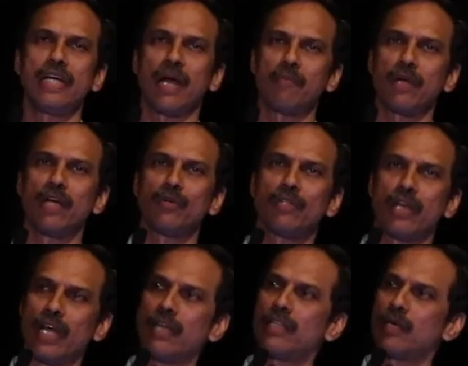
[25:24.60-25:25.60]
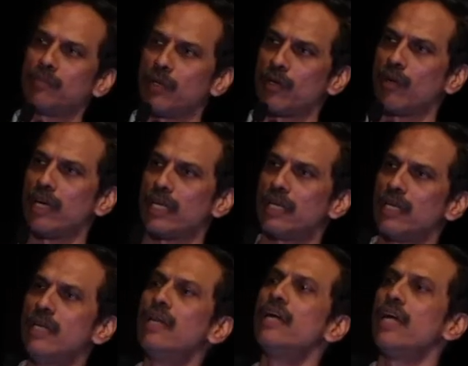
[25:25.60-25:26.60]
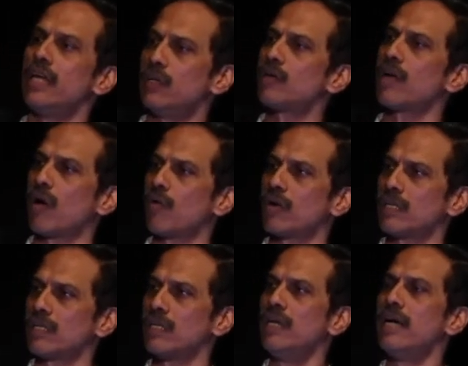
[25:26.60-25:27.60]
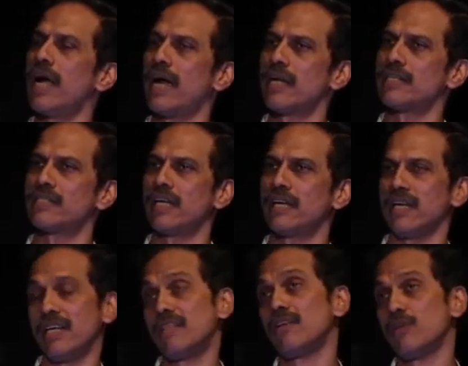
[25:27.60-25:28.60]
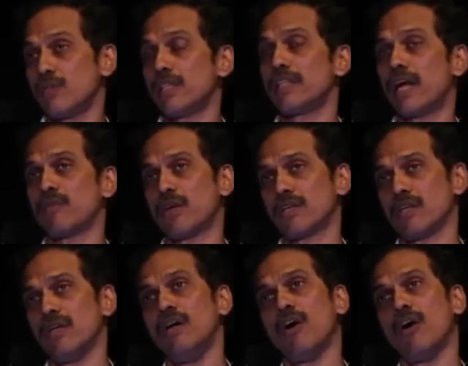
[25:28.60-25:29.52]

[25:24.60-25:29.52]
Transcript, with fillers: tapping into the rain that percolated into groundwater and is then either using that water